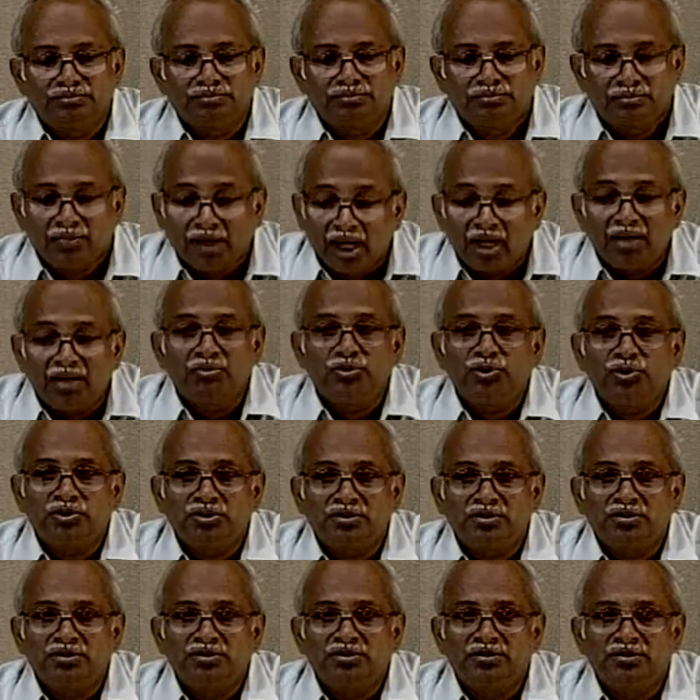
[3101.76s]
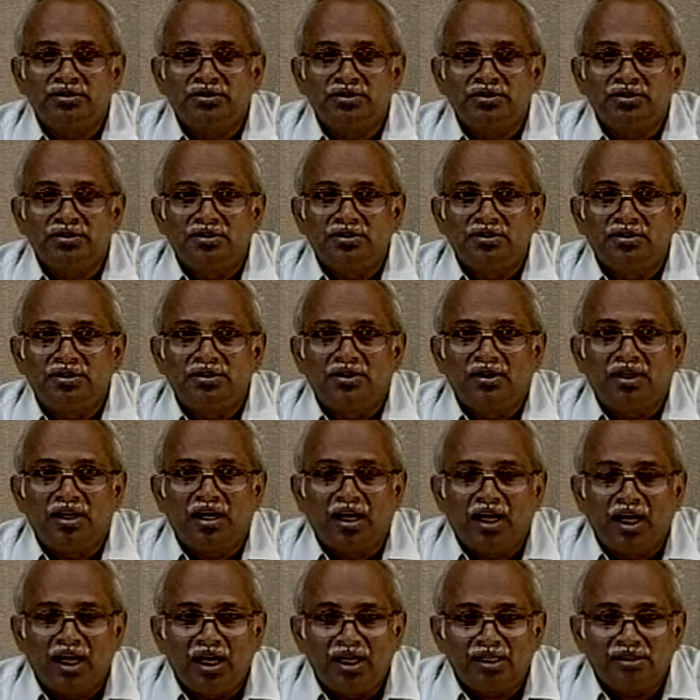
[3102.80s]
Mayapur
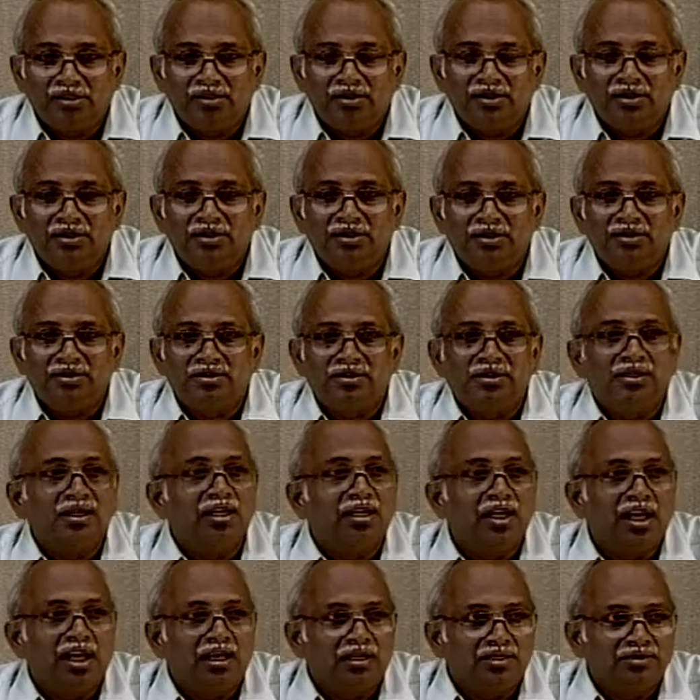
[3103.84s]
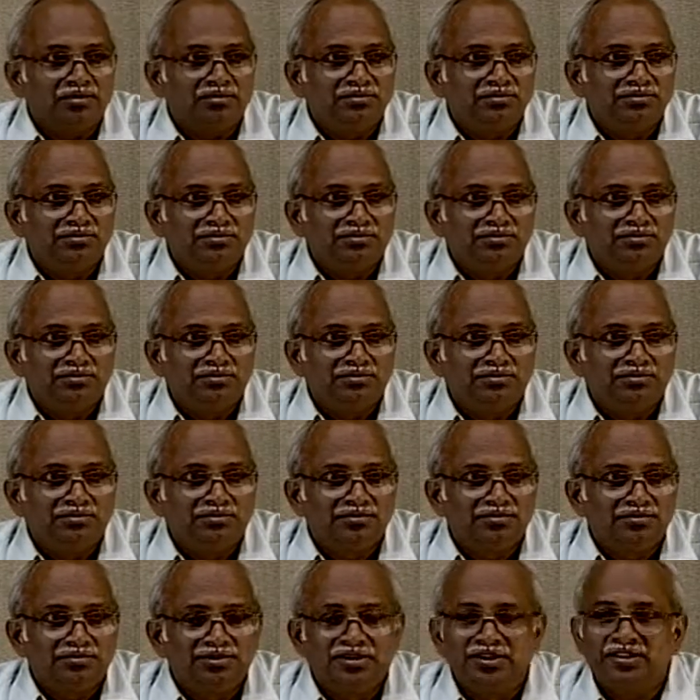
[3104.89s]
and Gaya.
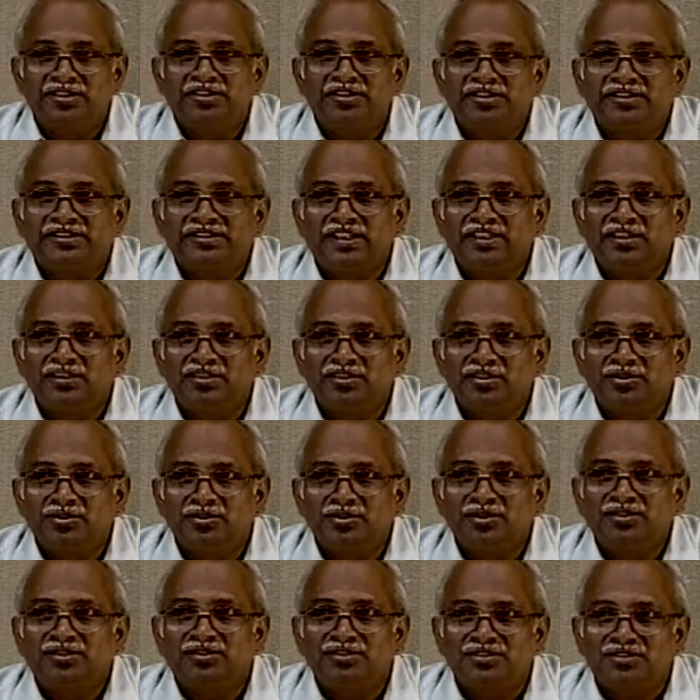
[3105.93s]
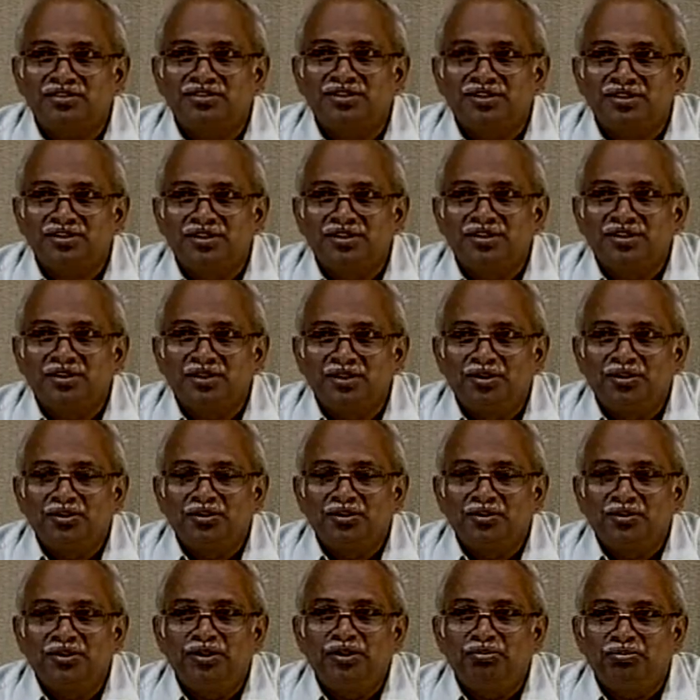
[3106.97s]
This is a sector which
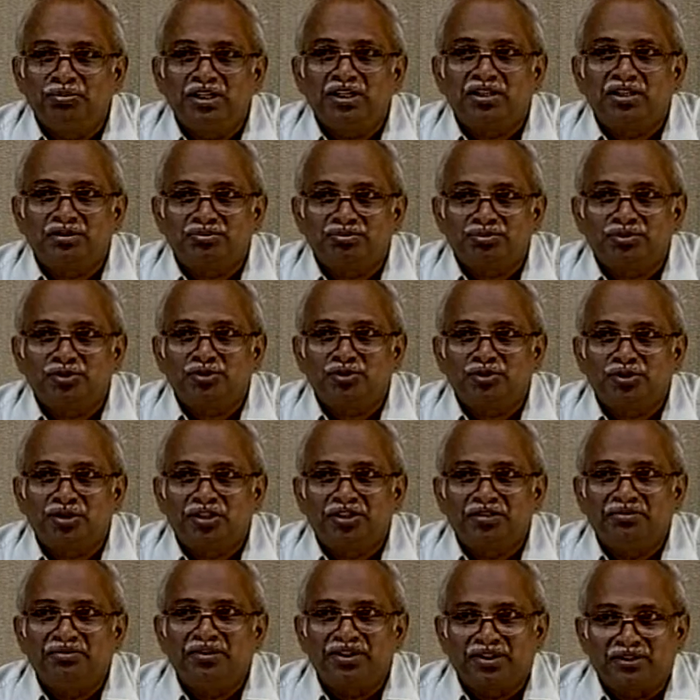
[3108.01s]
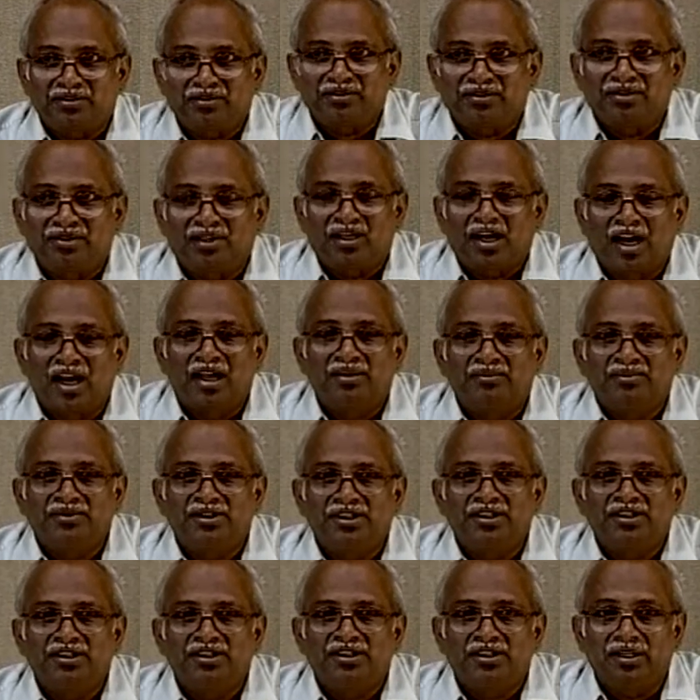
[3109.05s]
will pick up through the river, I am
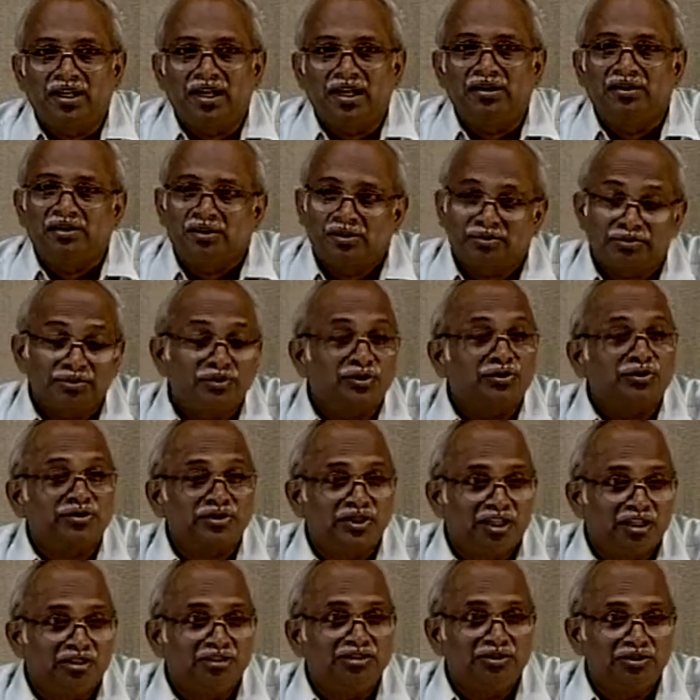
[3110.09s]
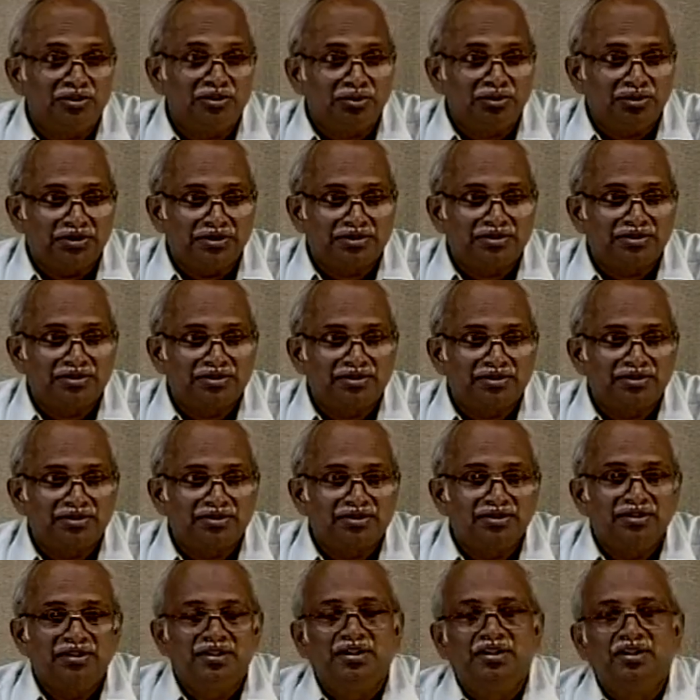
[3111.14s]
thinking, and of course luxury tourists.
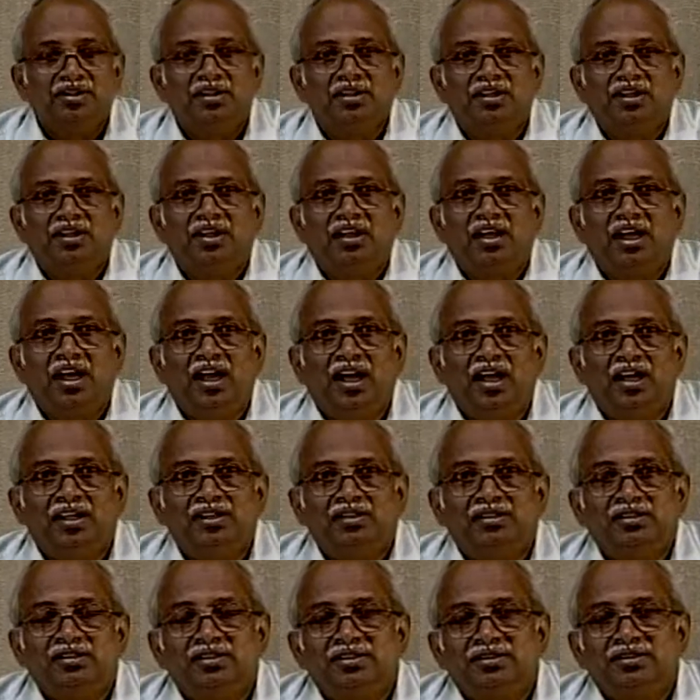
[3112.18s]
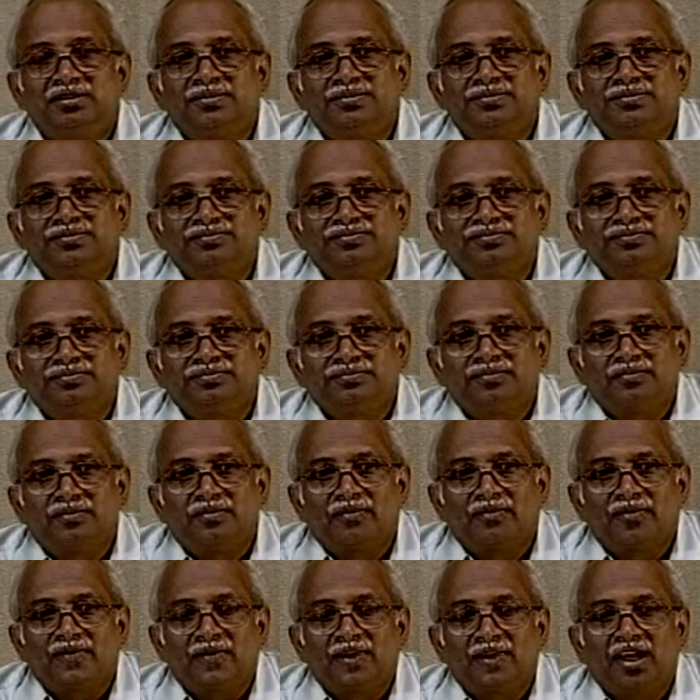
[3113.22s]
And
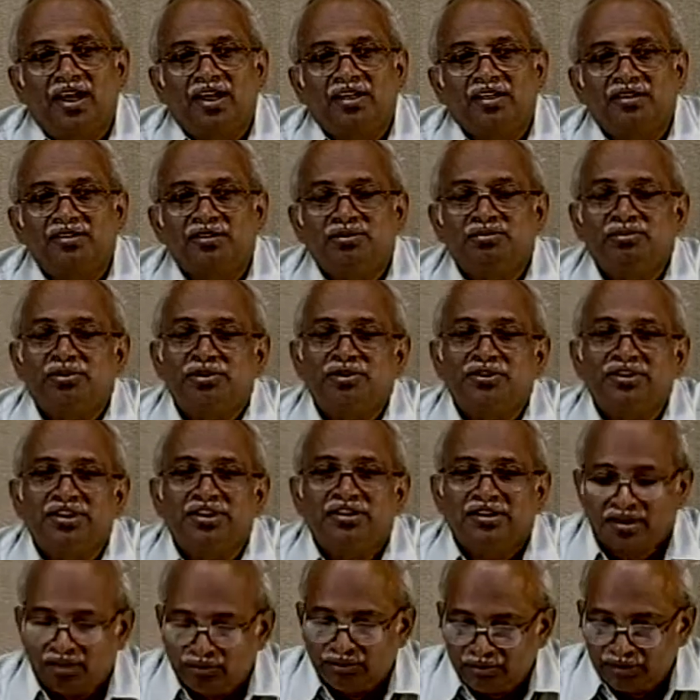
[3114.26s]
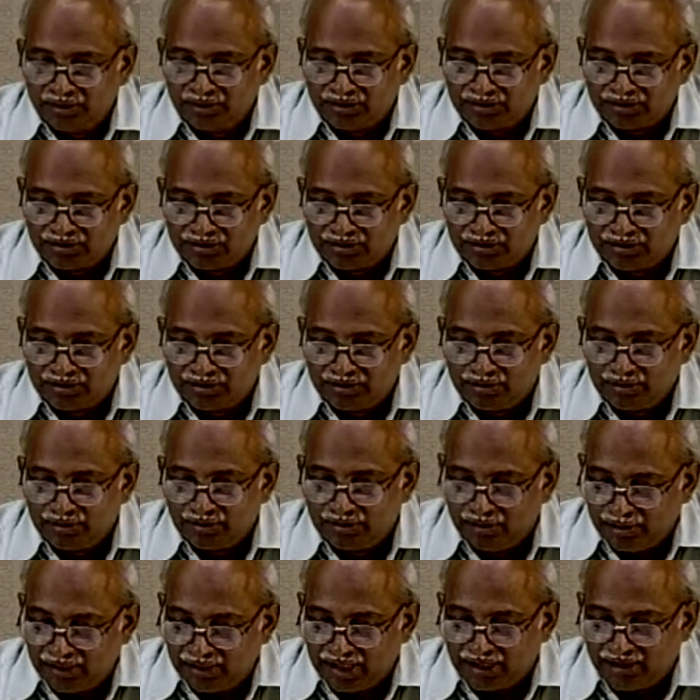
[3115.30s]
another project in which
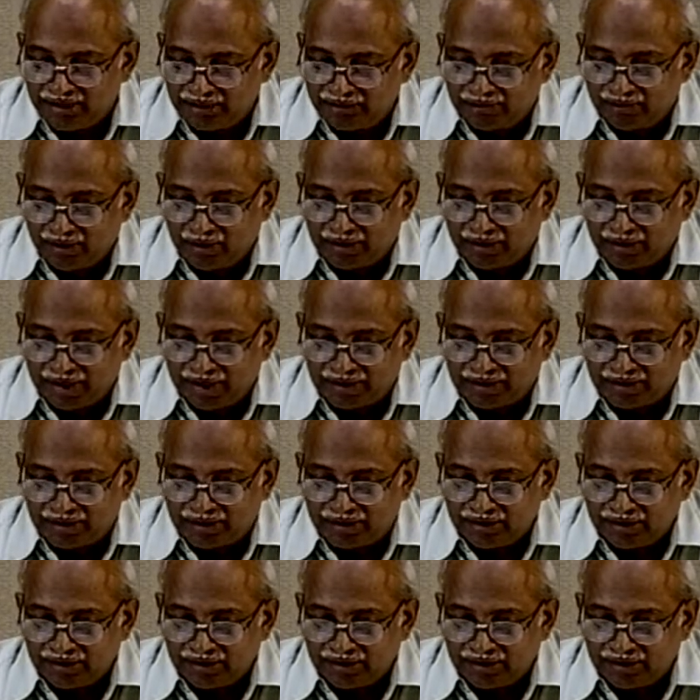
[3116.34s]
we are involved at